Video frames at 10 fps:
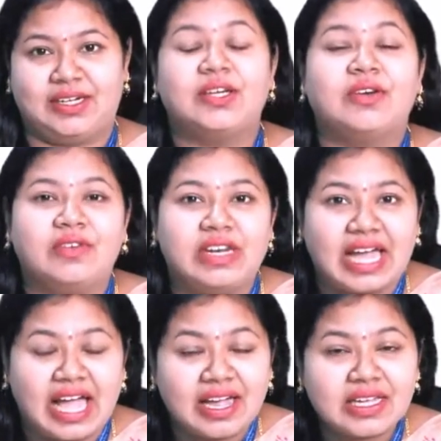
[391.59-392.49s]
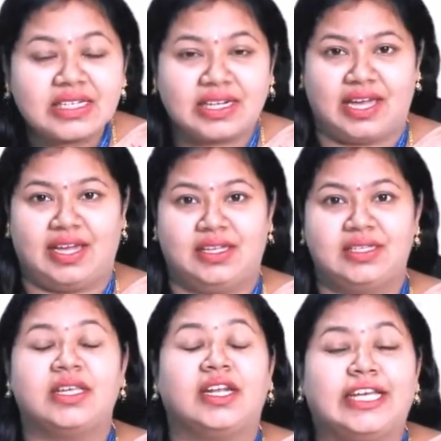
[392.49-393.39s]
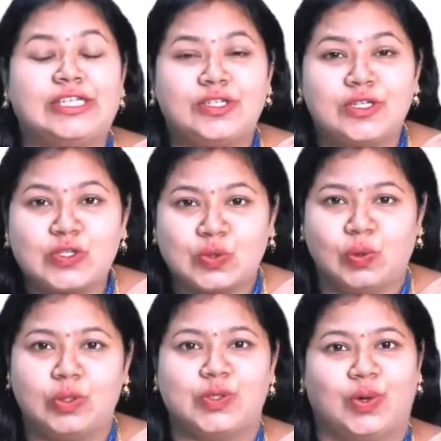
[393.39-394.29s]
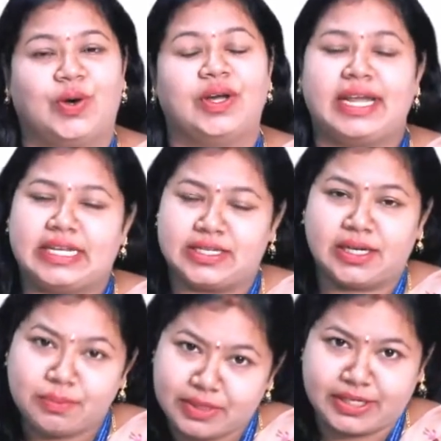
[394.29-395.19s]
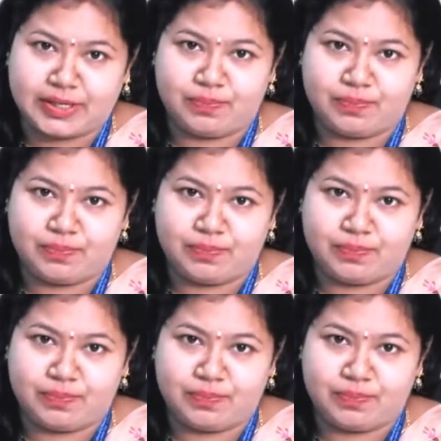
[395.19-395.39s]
will act as an external source or external medium.